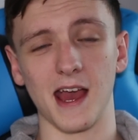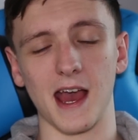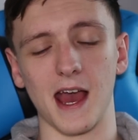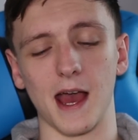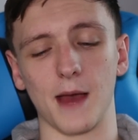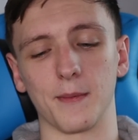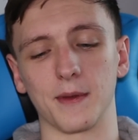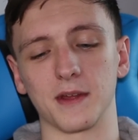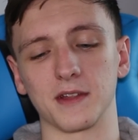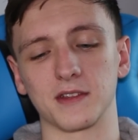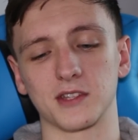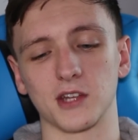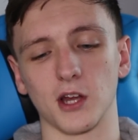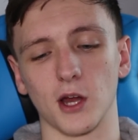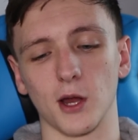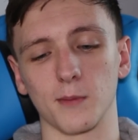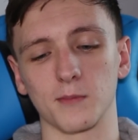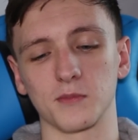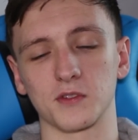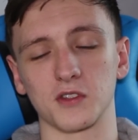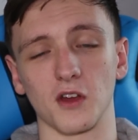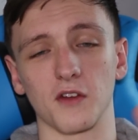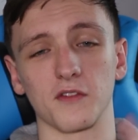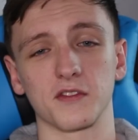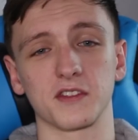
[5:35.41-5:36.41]
Um, in
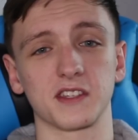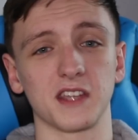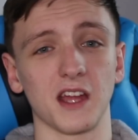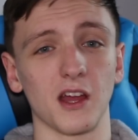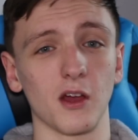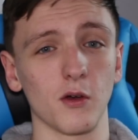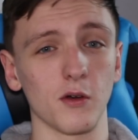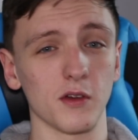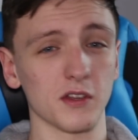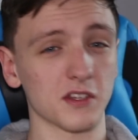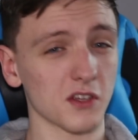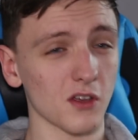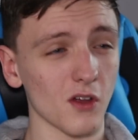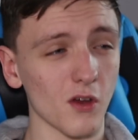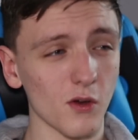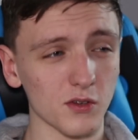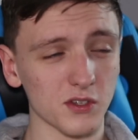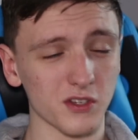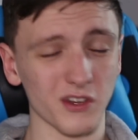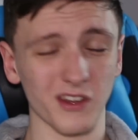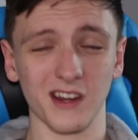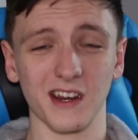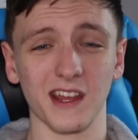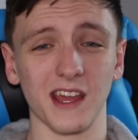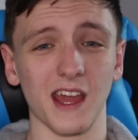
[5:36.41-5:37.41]
terms of style, it's
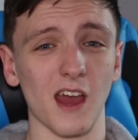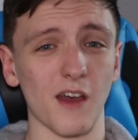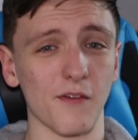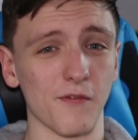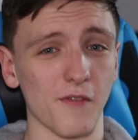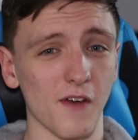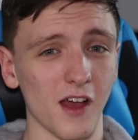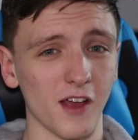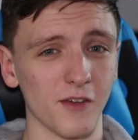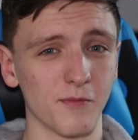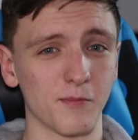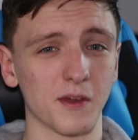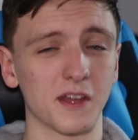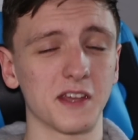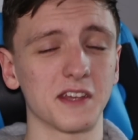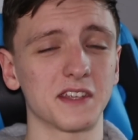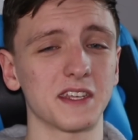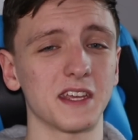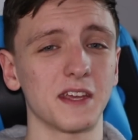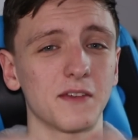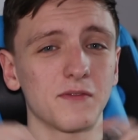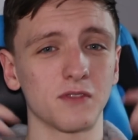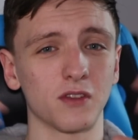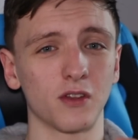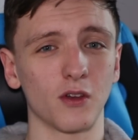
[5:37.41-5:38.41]
also going to get a 5 because
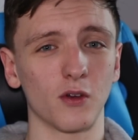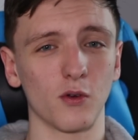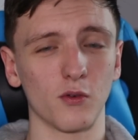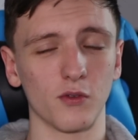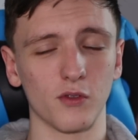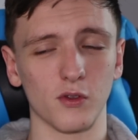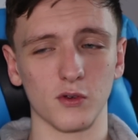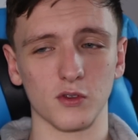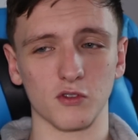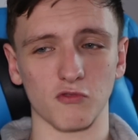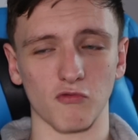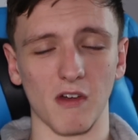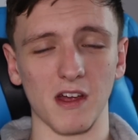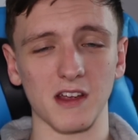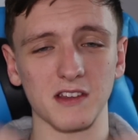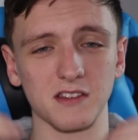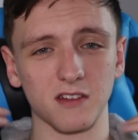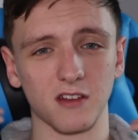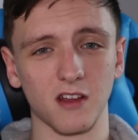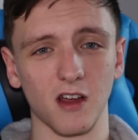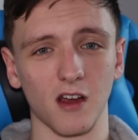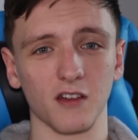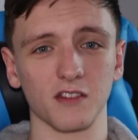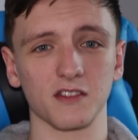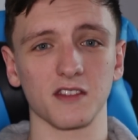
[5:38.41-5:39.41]
even though those
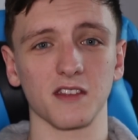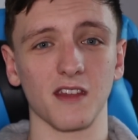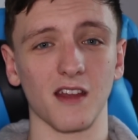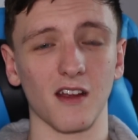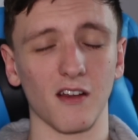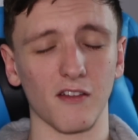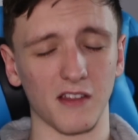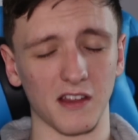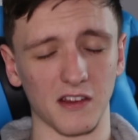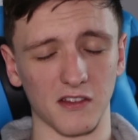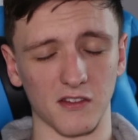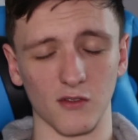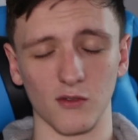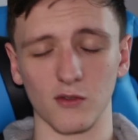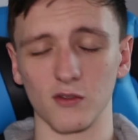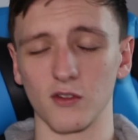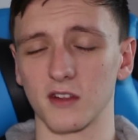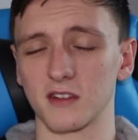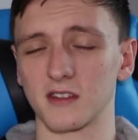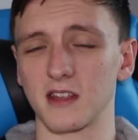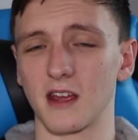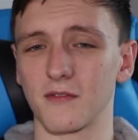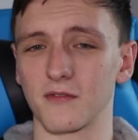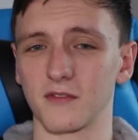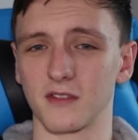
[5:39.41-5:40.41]
riser cards are there, they do
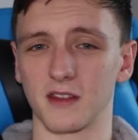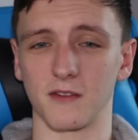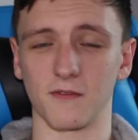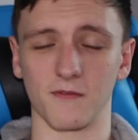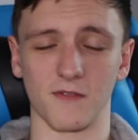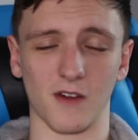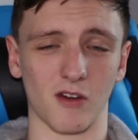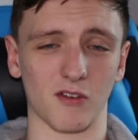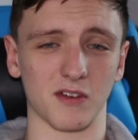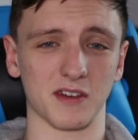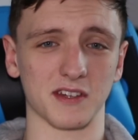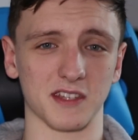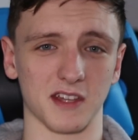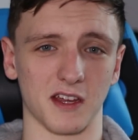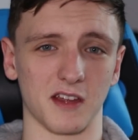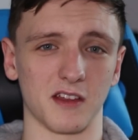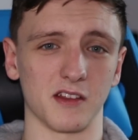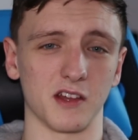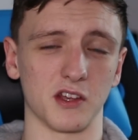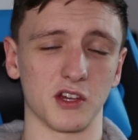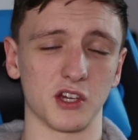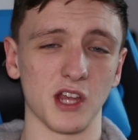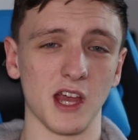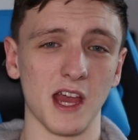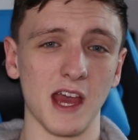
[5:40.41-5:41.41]
look definitely very
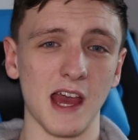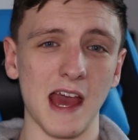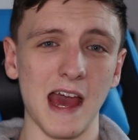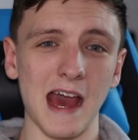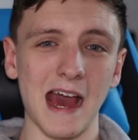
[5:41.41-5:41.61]
stylish.